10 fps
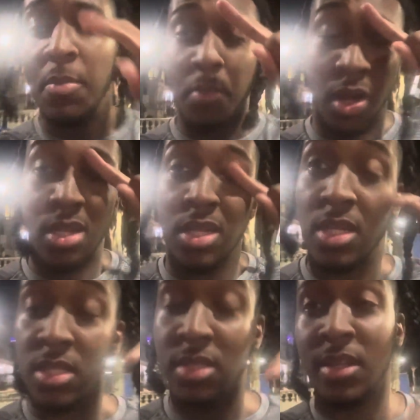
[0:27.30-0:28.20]
But
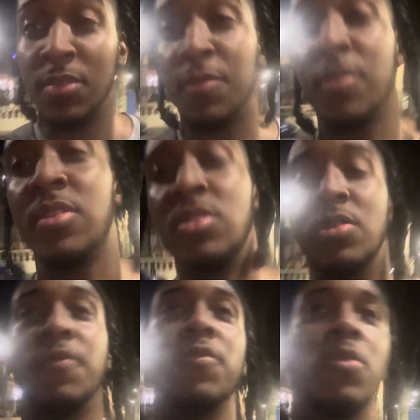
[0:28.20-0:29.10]
instead of doing
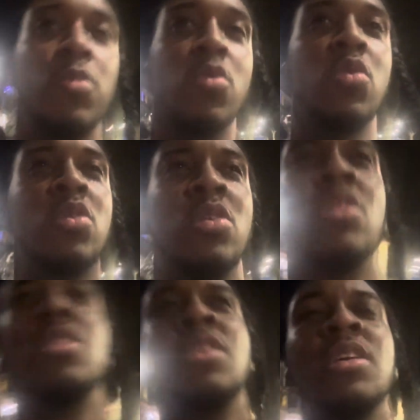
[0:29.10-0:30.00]
football,
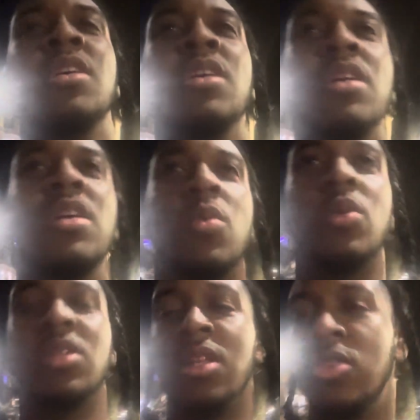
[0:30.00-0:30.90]
we're
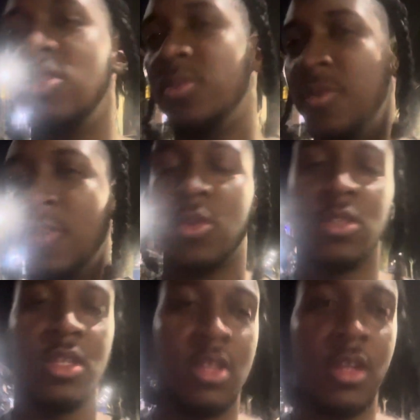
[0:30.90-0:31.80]
just literally gonna be
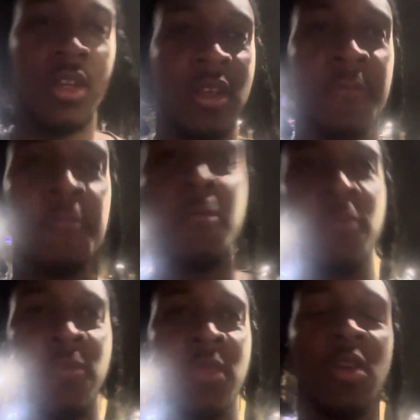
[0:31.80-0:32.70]
focusing
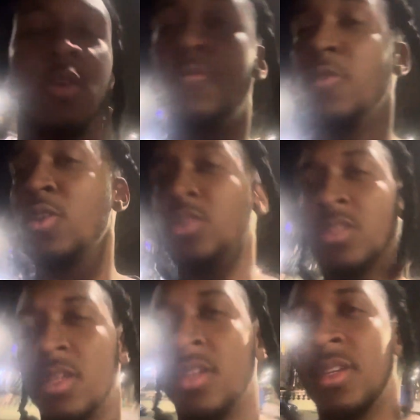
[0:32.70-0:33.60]
on vlogs,
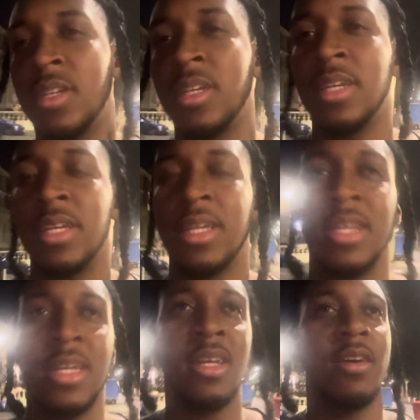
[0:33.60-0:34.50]

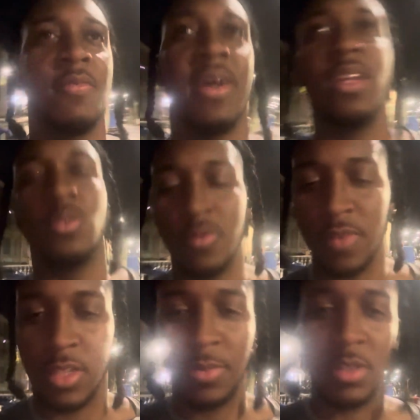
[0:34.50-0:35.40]
financial
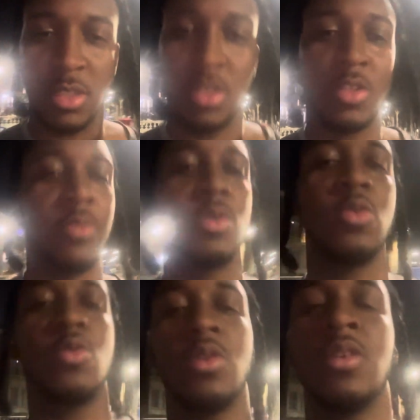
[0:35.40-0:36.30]
investments,
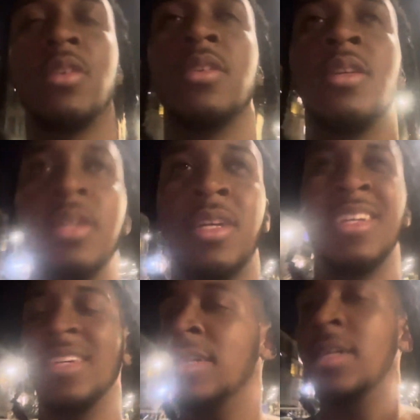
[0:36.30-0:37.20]
crypto,
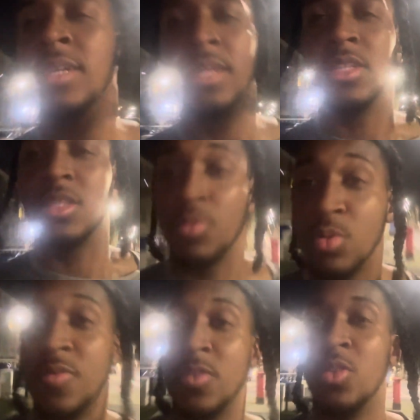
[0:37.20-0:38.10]
and just
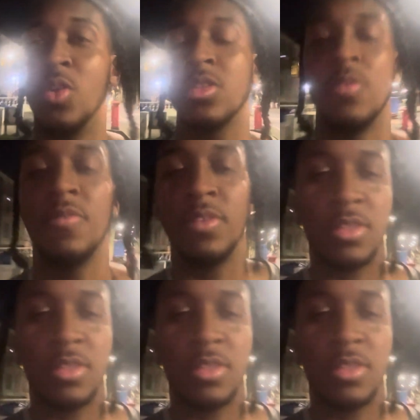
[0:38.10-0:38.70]
improving you lot's confidence,